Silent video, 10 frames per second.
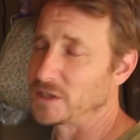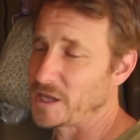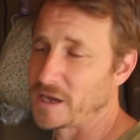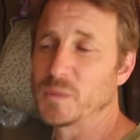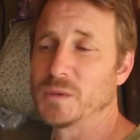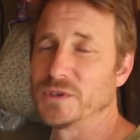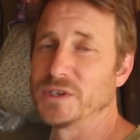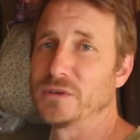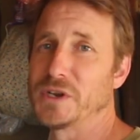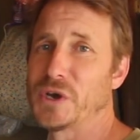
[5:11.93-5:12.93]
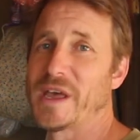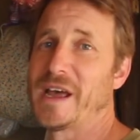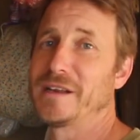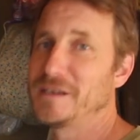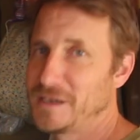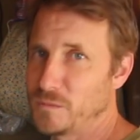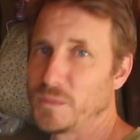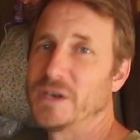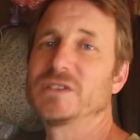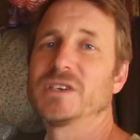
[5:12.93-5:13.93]
A lot of people don't know that,
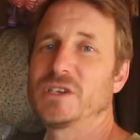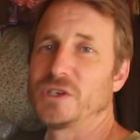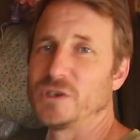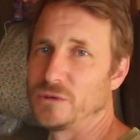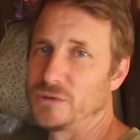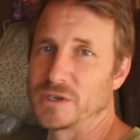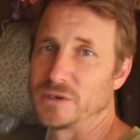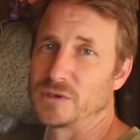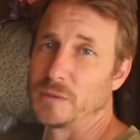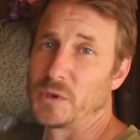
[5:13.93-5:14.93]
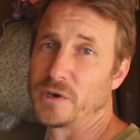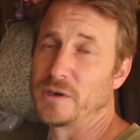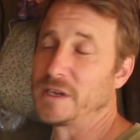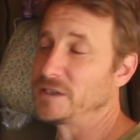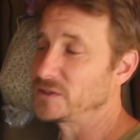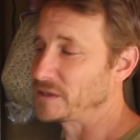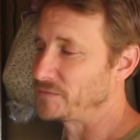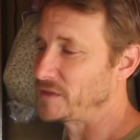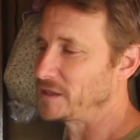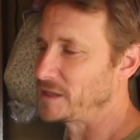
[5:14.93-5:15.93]
but it's a huge contributor and it's
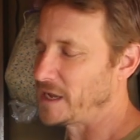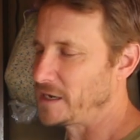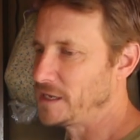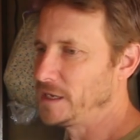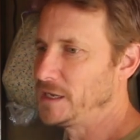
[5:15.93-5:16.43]
something that